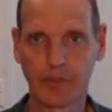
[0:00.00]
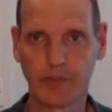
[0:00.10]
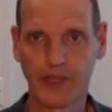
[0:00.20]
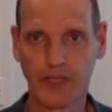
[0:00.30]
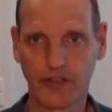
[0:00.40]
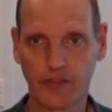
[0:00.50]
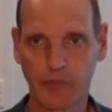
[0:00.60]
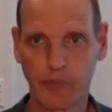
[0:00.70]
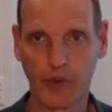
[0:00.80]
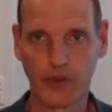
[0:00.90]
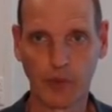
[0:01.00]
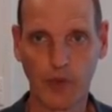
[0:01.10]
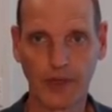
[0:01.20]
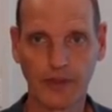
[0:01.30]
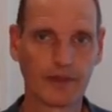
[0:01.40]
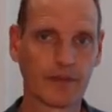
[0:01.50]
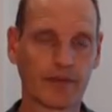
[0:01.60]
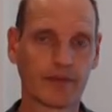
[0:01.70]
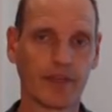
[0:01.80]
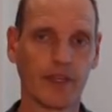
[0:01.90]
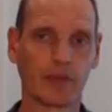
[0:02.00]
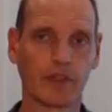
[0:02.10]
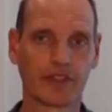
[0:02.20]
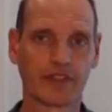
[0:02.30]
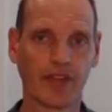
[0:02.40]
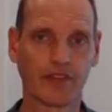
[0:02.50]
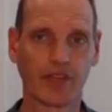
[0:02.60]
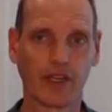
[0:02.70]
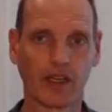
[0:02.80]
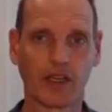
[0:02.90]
p is 0.1. Yeah, we are testing